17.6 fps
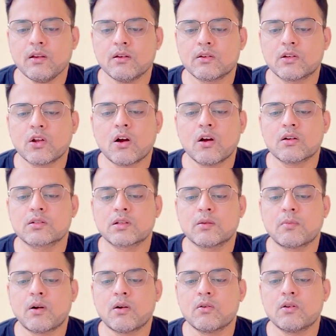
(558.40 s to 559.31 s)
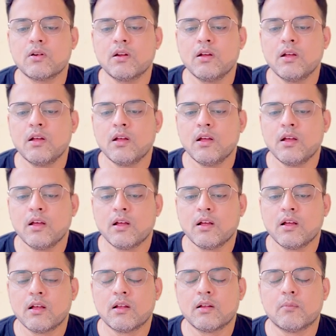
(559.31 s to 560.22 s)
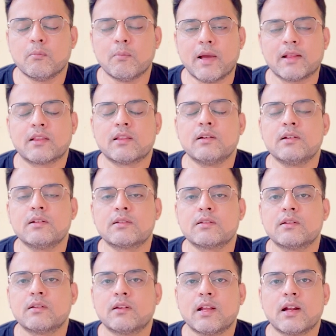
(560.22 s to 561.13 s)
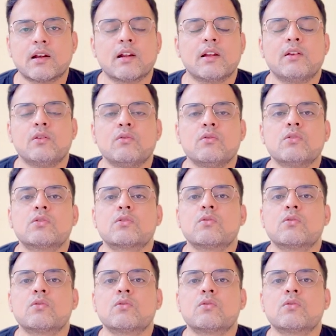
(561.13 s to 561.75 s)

talks about methods that are used